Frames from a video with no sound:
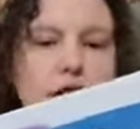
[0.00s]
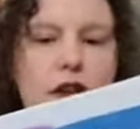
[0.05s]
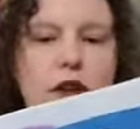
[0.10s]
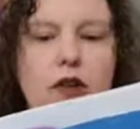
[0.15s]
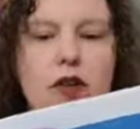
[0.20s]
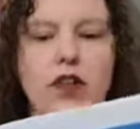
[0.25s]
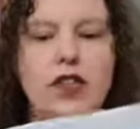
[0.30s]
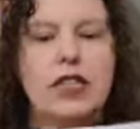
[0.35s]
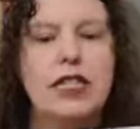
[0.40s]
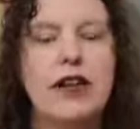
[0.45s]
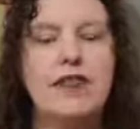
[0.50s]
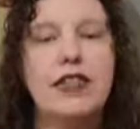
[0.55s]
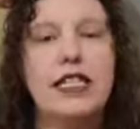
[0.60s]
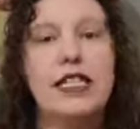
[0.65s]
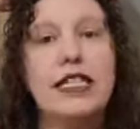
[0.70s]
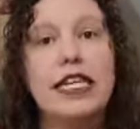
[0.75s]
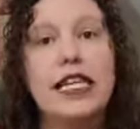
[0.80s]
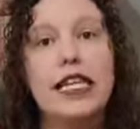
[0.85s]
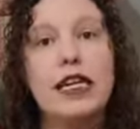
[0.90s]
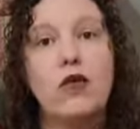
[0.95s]
There are
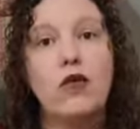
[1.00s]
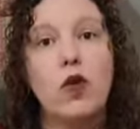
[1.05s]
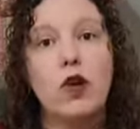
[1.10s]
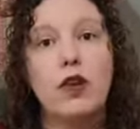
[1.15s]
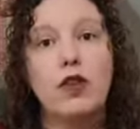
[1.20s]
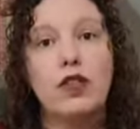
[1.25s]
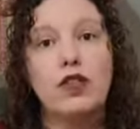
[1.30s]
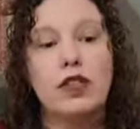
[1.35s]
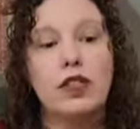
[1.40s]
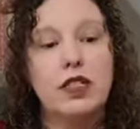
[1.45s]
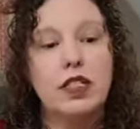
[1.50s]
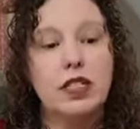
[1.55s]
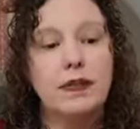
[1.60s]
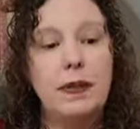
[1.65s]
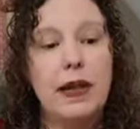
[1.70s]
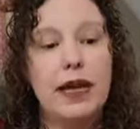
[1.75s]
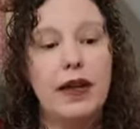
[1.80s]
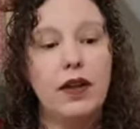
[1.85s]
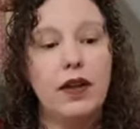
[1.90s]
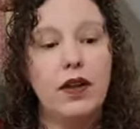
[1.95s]
17 words to
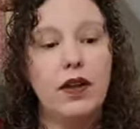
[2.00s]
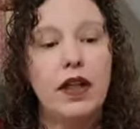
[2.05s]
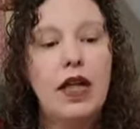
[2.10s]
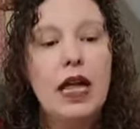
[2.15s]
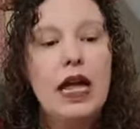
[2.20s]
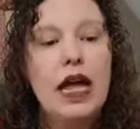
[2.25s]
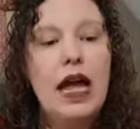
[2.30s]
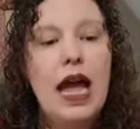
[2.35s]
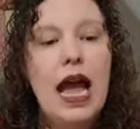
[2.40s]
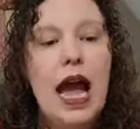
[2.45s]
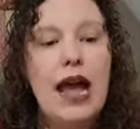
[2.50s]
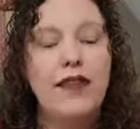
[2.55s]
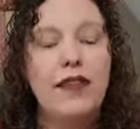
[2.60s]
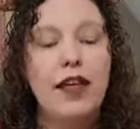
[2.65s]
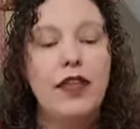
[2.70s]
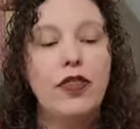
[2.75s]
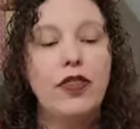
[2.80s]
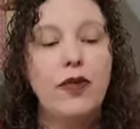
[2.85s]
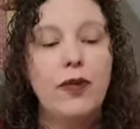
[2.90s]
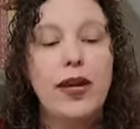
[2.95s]
spell and
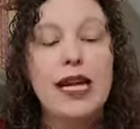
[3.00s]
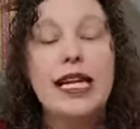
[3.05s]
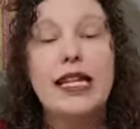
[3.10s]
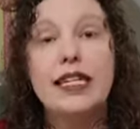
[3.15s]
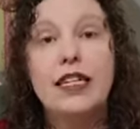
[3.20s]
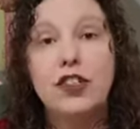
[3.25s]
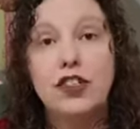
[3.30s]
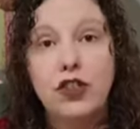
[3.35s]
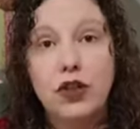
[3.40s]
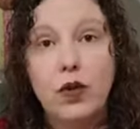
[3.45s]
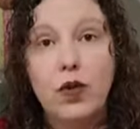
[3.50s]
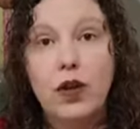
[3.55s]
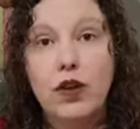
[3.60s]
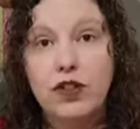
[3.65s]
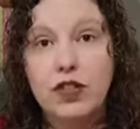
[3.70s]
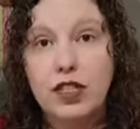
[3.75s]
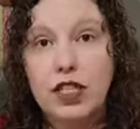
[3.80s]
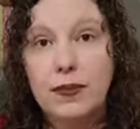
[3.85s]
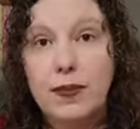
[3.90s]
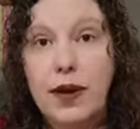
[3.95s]
then three additional
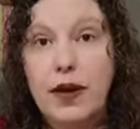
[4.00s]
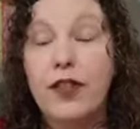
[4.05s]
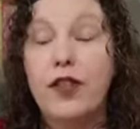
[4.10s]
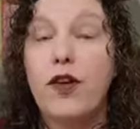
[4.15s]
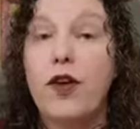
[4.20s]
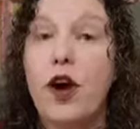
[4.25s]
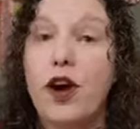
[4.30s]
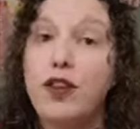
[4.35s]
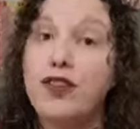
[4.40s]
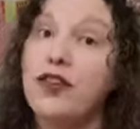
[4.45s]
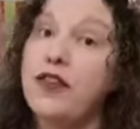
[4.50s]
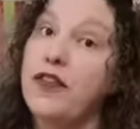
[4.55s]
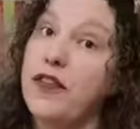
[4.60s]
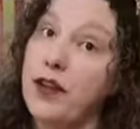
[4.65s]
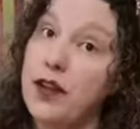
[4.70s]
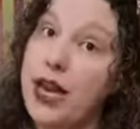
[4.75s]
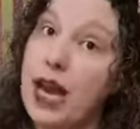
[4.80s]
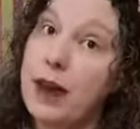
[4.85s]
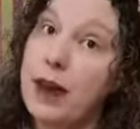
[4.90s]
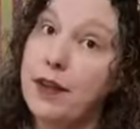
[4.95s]
words to spell that are also
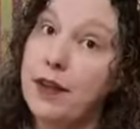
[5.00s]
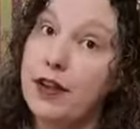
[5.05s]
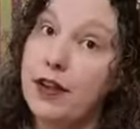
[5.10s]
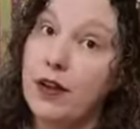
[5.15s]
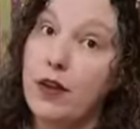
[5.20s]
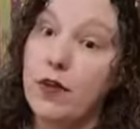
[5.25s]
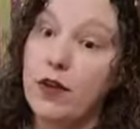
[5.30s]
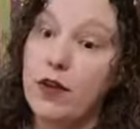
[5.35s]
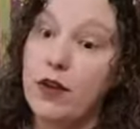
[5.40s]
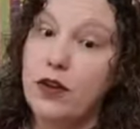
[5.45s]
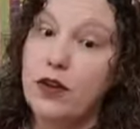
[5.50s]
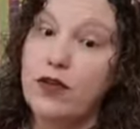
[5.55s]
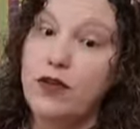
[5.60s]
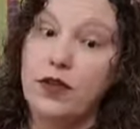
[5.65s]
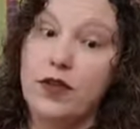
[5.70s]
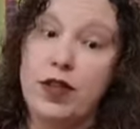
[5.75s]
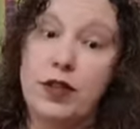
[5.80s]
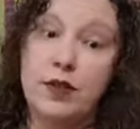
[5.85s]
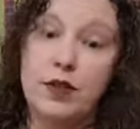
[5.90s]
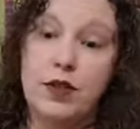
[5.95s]
vocabulary words
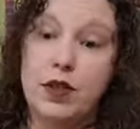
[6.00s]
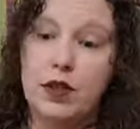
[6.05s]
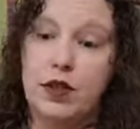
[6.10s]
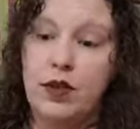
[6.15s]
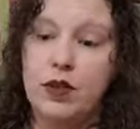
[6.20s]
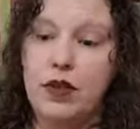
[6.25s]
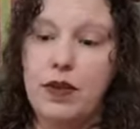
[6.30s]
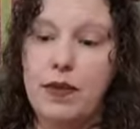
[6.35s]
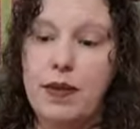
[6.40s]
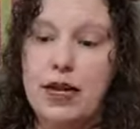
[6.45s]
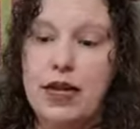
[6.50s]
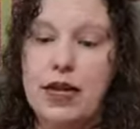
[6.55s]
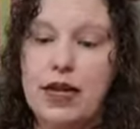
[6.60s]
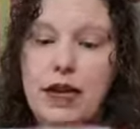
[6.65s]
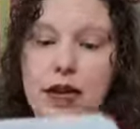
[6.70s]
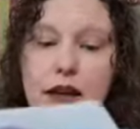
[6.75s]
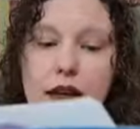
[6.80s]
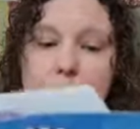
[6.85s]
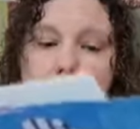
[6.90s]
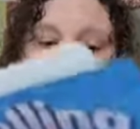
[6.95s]
for them to learn the meaning
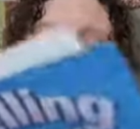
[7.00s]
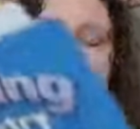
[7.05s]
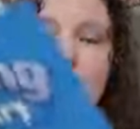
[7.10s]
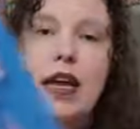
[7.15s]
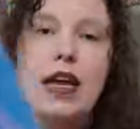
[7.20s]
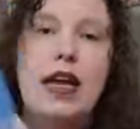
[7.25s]
of.